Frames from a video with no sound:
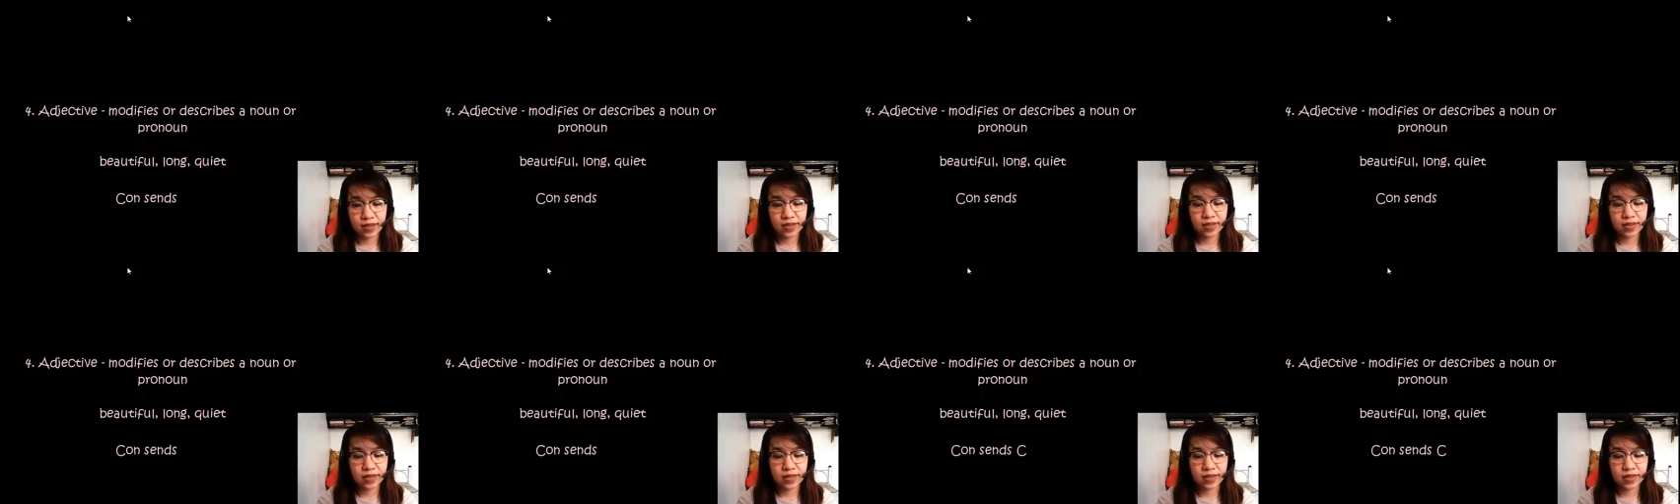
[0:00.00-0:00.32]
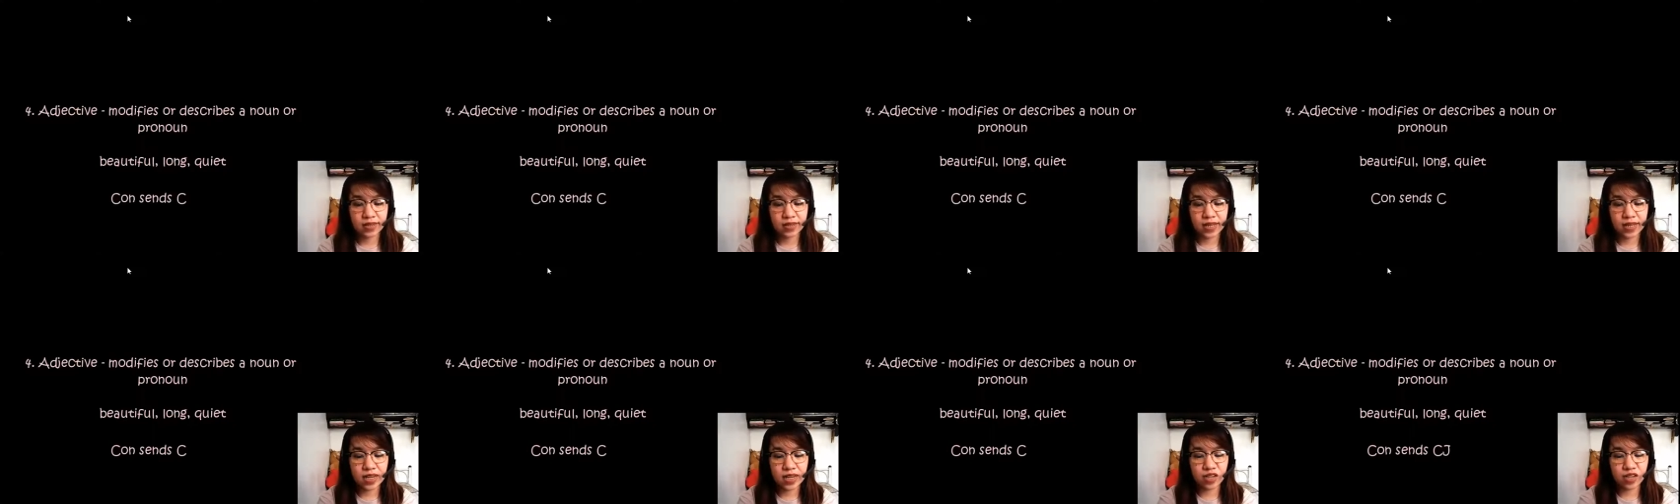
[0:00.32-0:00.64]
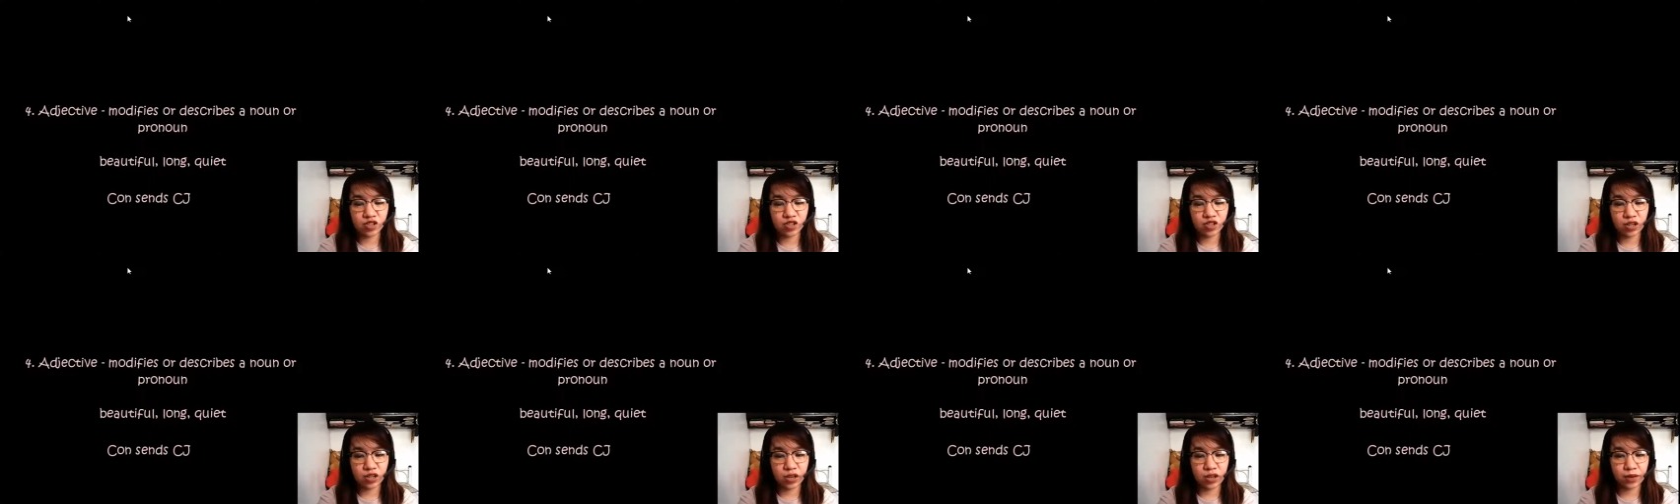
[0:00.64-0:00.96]

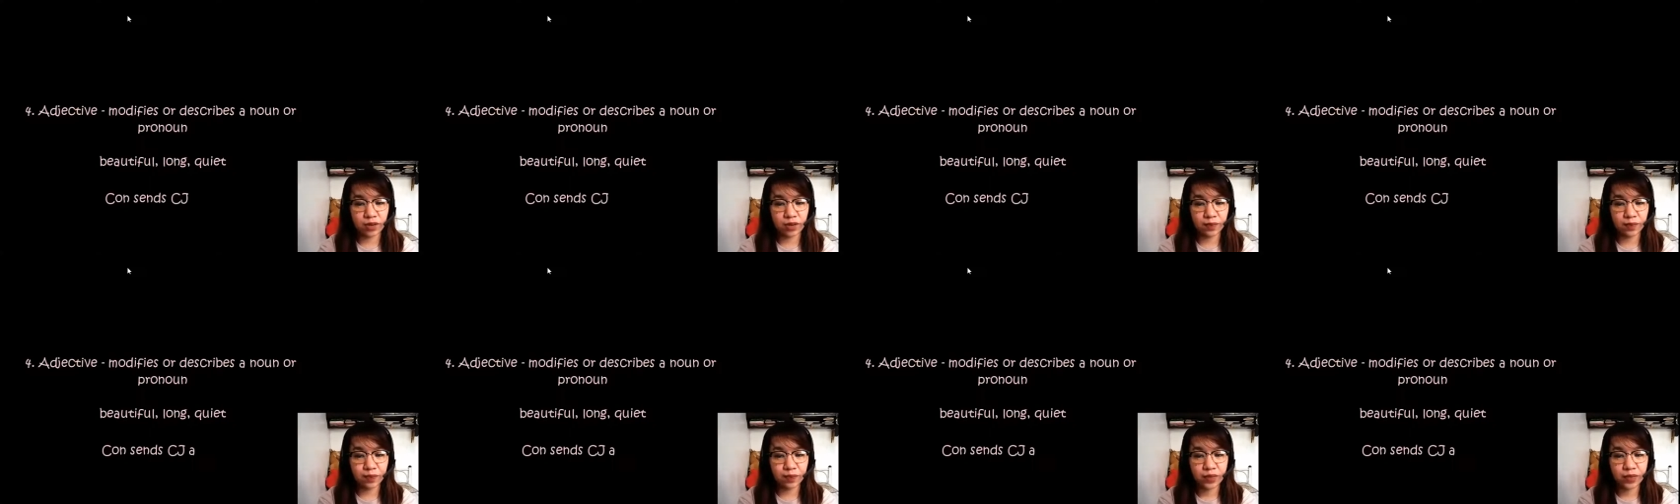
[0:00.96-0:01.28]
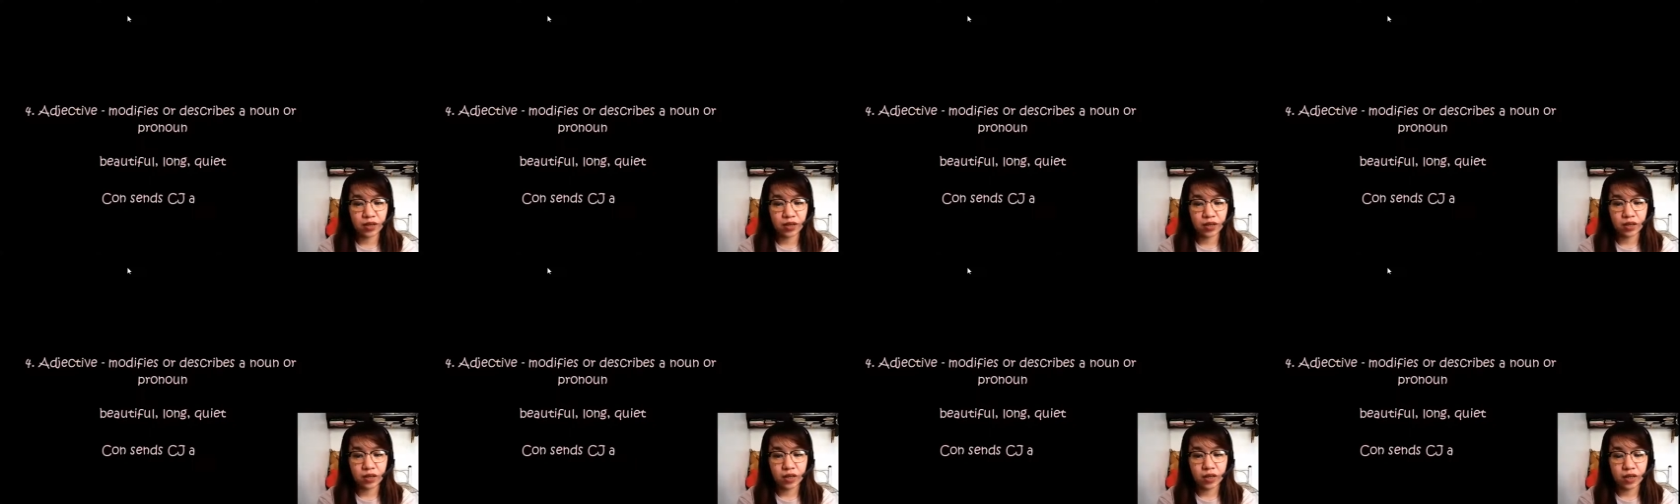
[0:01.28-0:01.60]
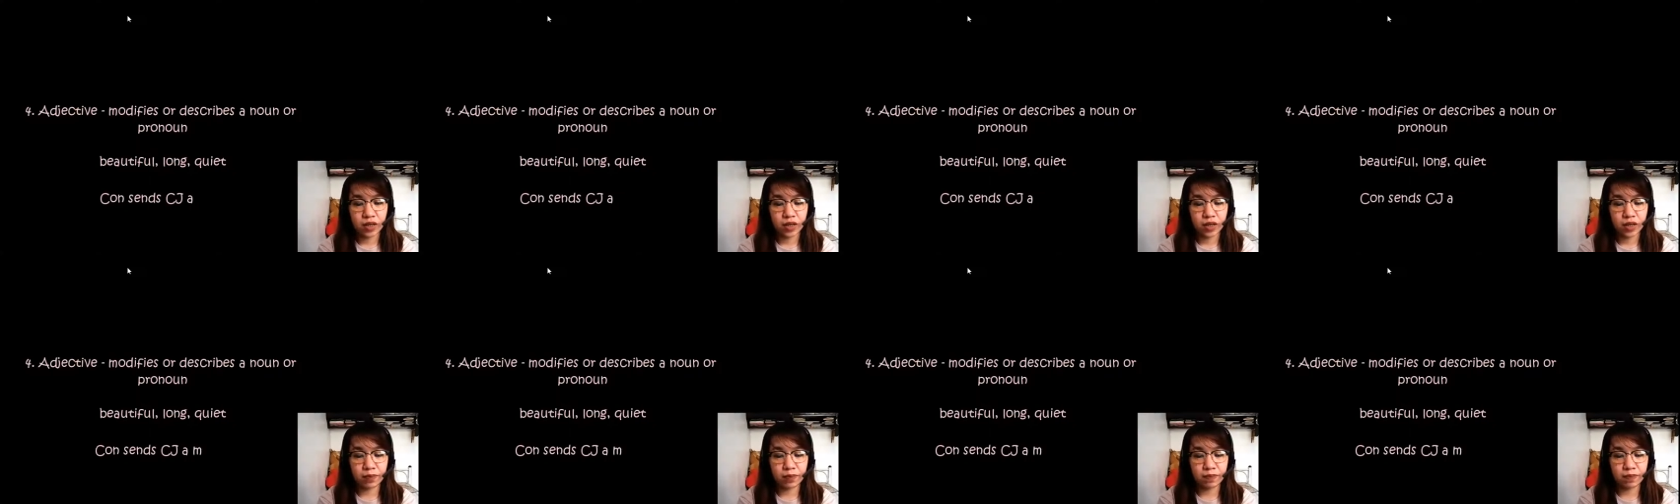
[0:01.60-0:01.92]
CJ
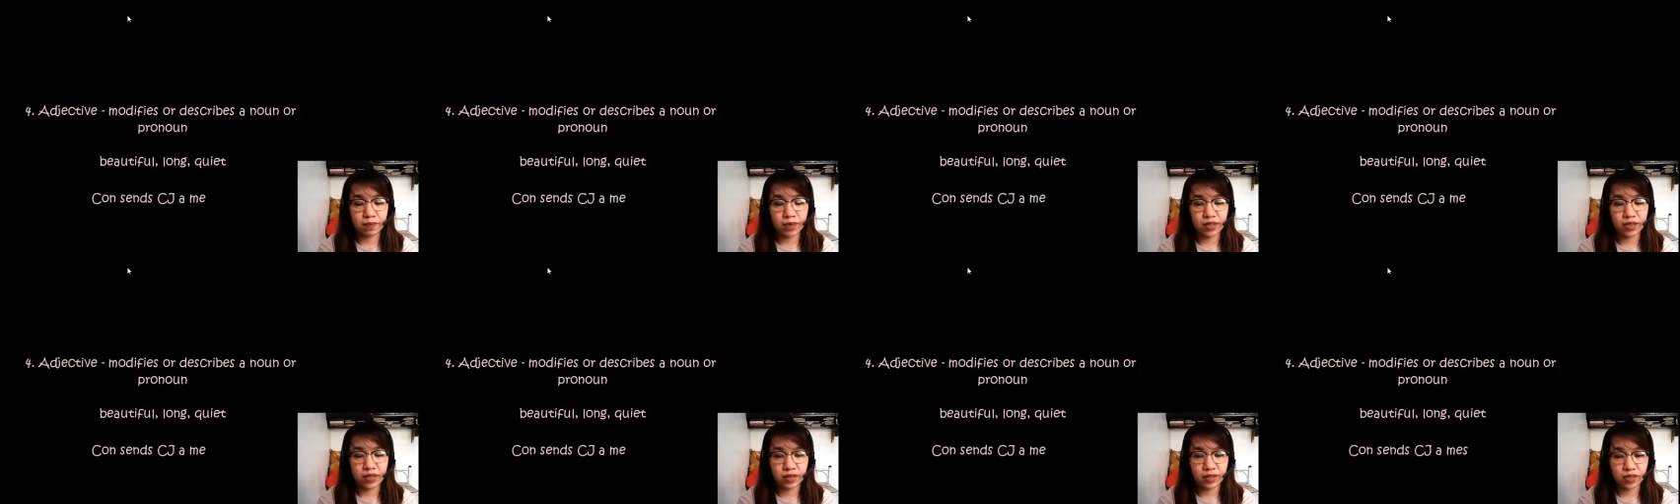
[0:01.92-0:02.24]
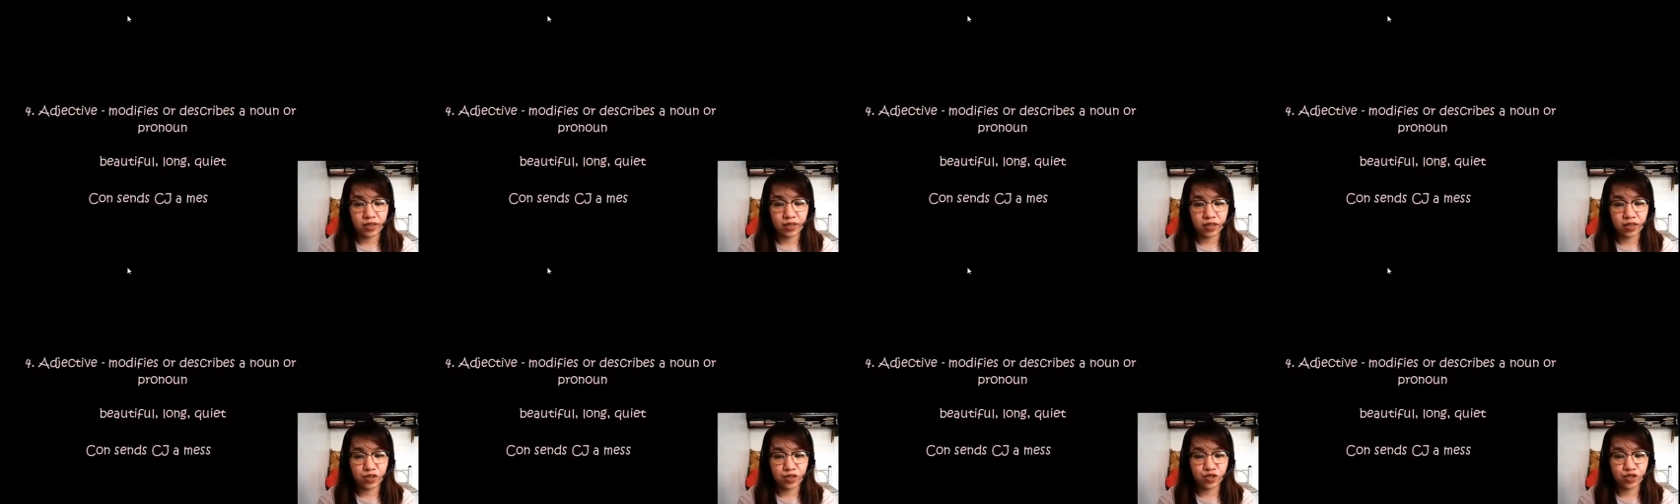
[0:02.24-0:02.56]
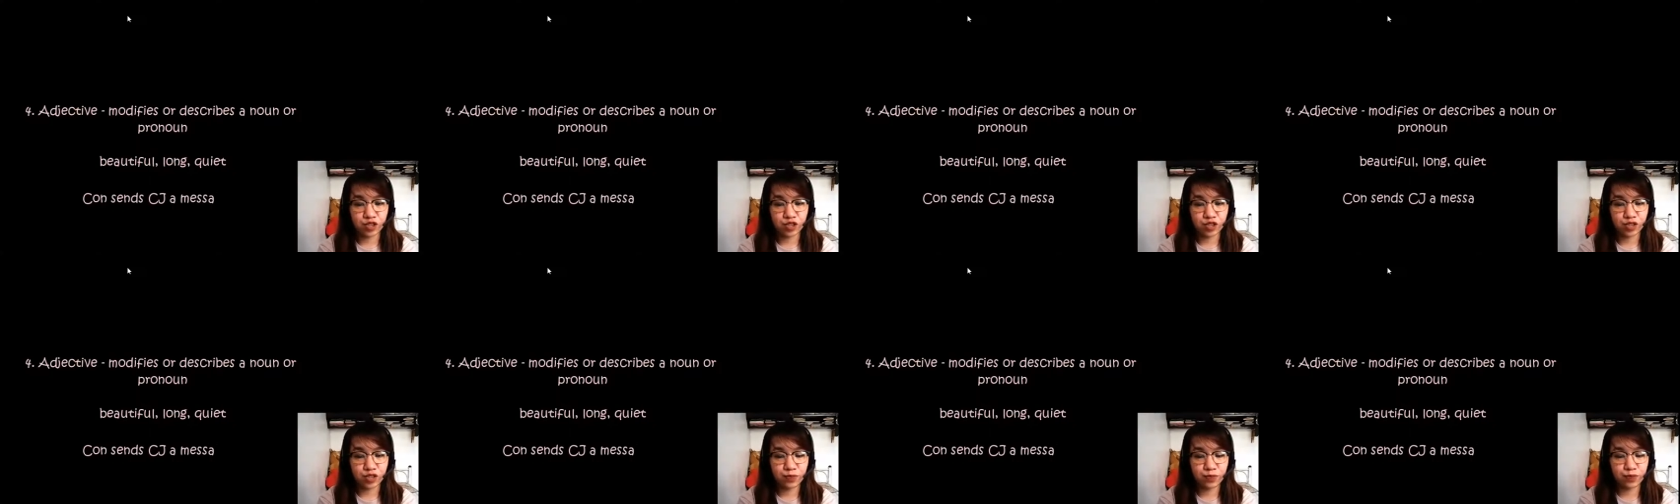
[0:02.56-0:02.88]
a
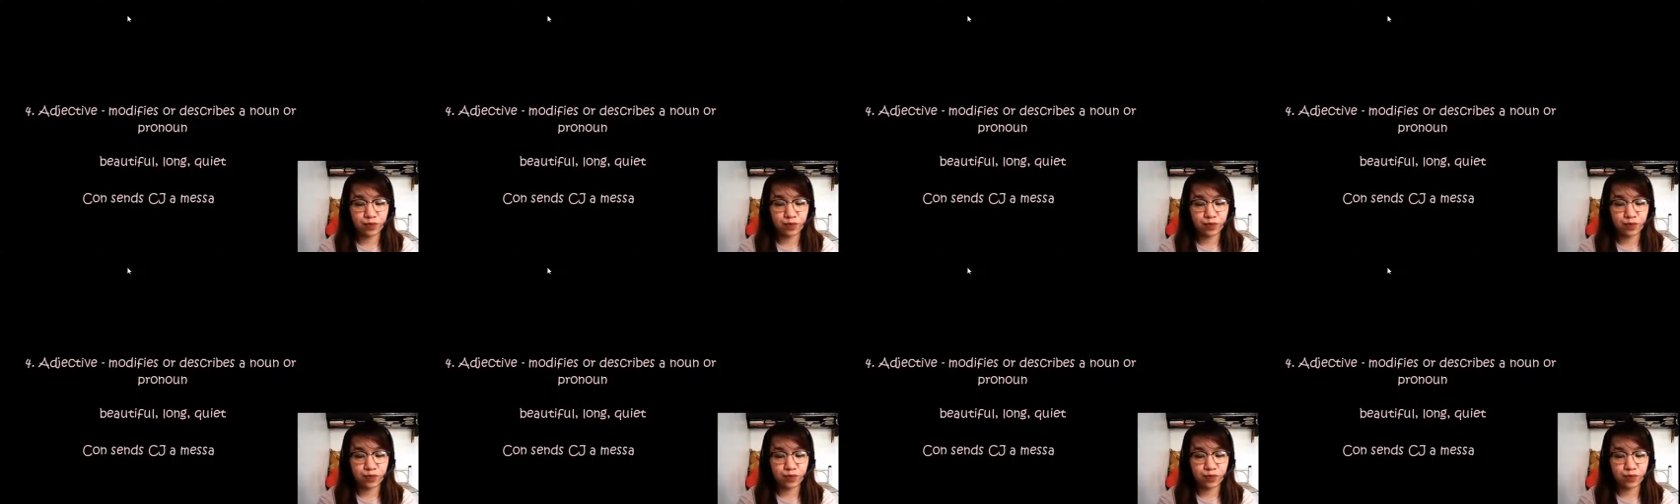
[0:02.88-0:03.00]
message